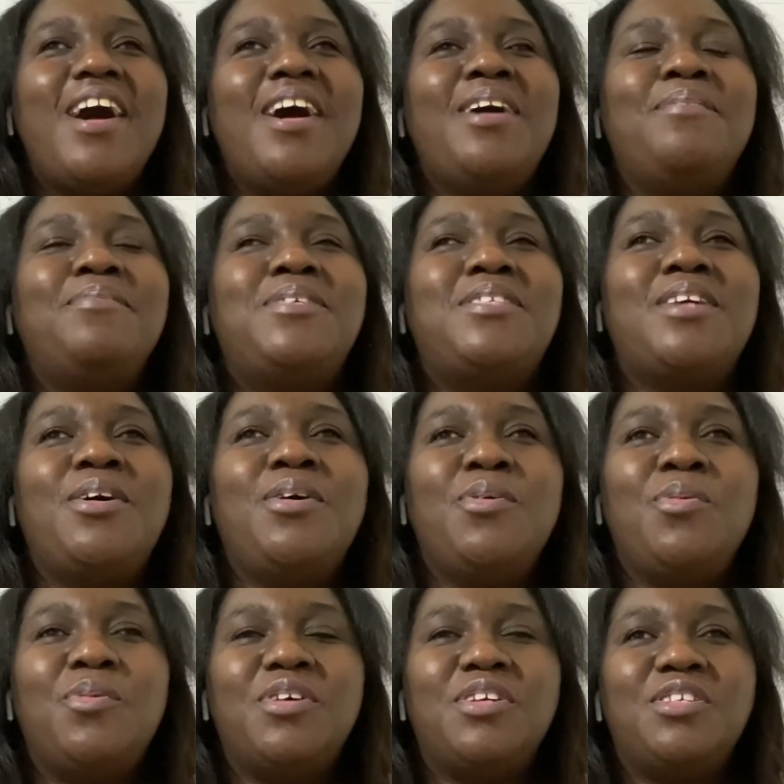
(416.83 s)

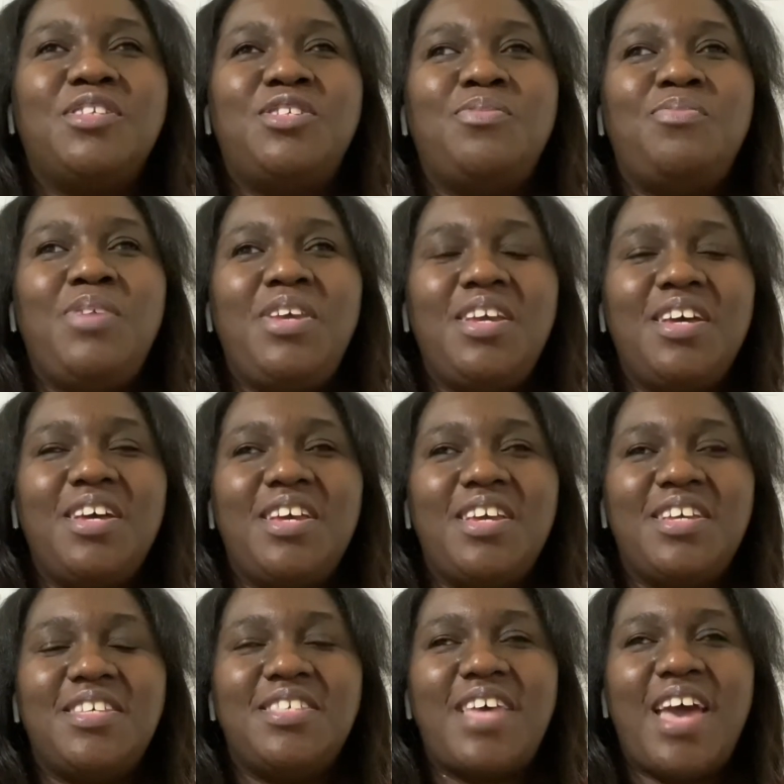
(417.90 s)
So Jamaica
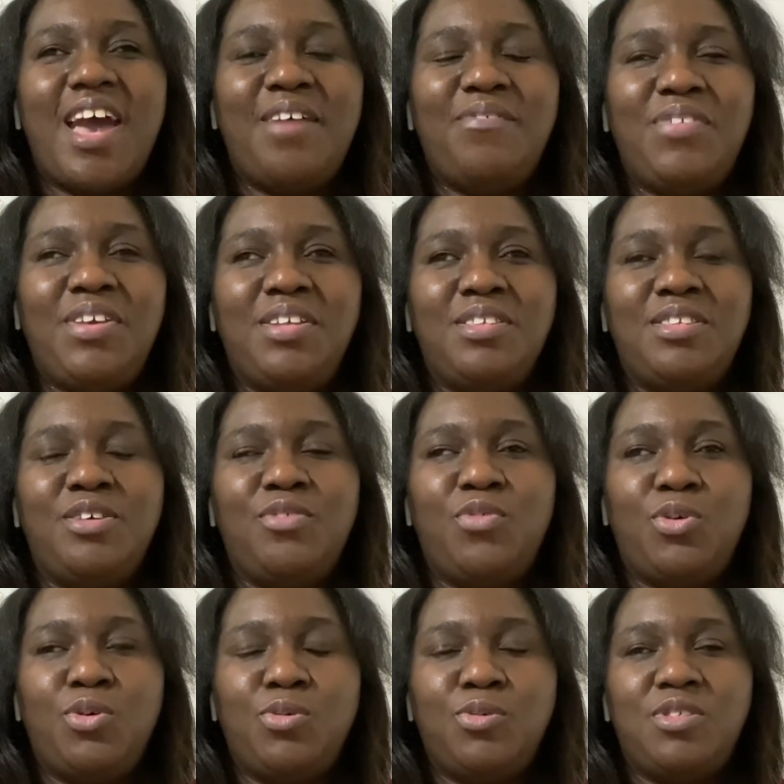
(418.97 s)
is having
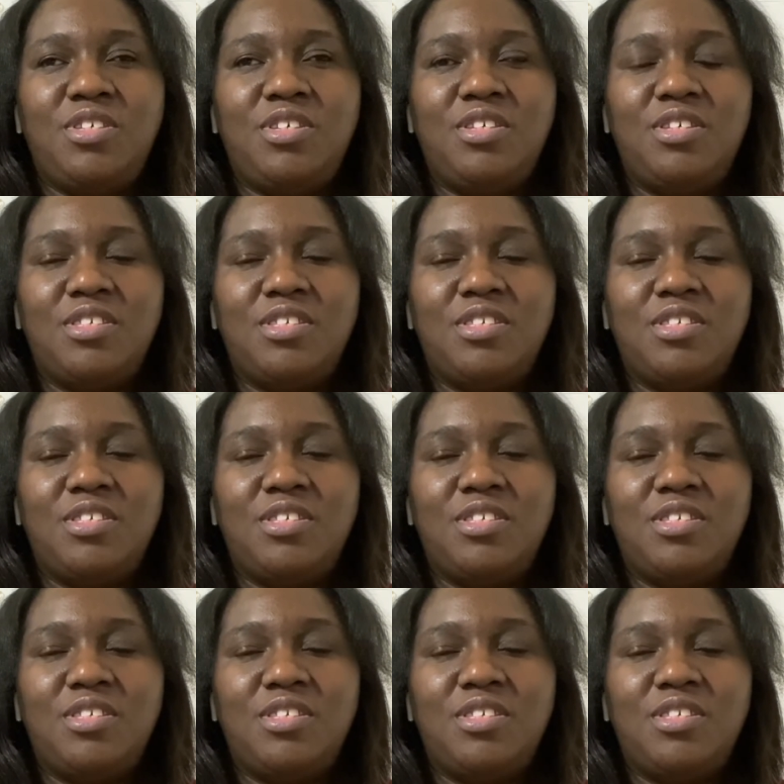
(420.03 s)
difficulties